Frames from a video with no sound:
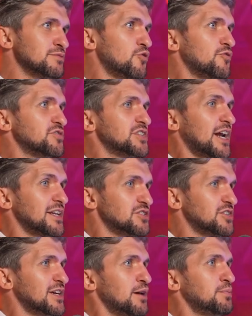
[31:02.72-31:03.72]
is more of a
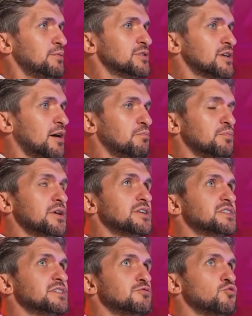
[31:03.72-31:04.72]
challenge to get people to come
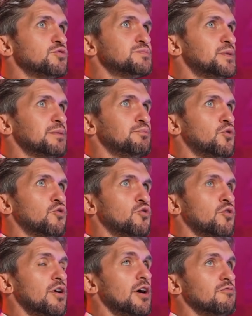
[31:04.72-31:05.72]
because it's always been
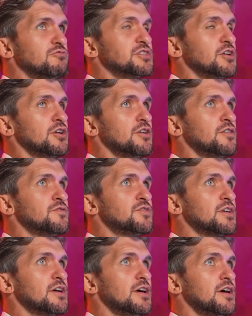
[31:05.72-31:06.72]
more
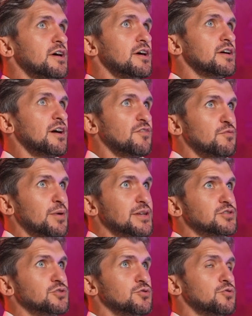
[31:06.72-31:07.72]
reserved,
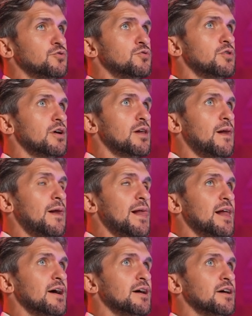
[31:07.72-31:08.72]
governmental,
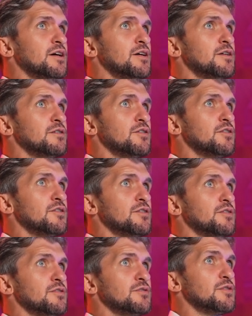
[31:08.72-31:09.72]
the
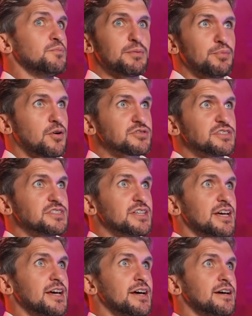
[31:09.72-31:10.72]
big bosses
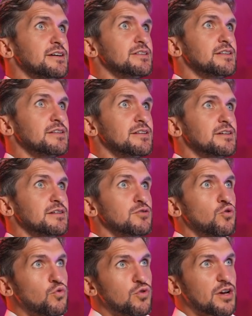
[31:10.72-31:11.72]
there,
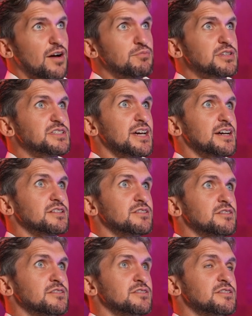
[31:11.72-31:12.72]
all the government
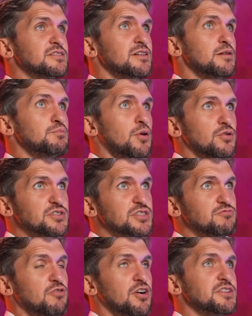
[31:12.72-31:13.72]
sectors,
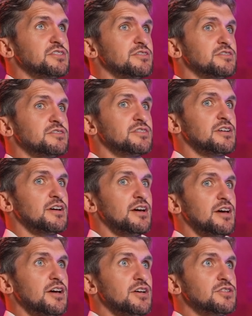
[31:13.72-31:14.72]
policy writers.
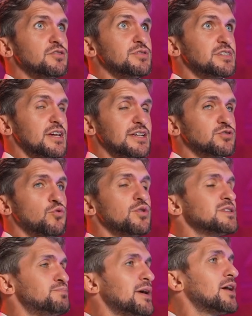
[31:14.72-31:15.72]
So it's
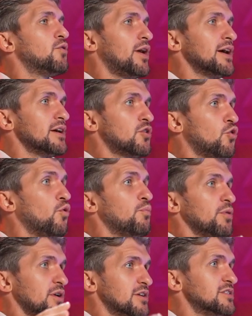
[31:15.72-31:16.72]
always been quite
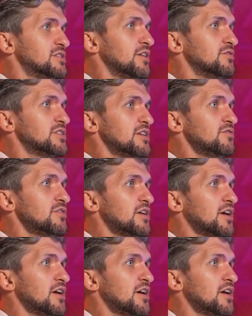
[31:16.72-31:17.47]
corporate and conservative.